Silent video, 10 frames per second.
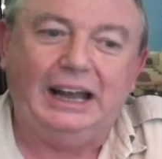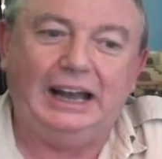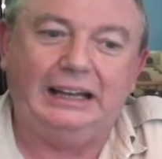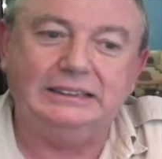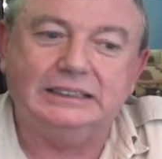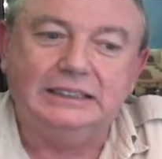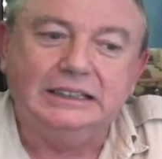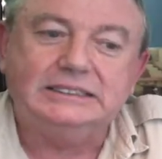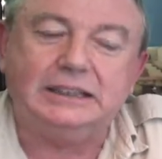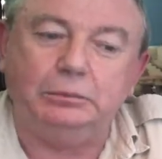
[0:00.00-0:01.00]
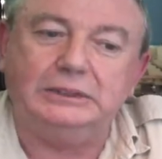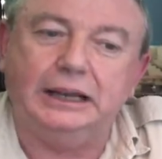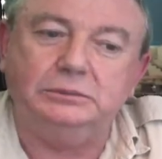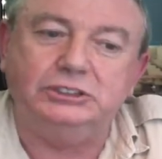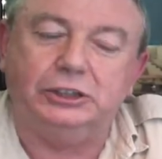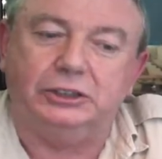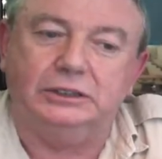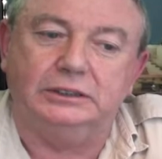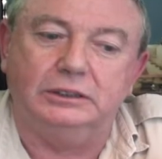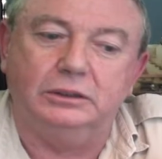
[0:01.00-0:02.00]
And sometimes you
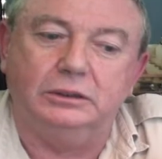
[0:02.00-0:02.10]
can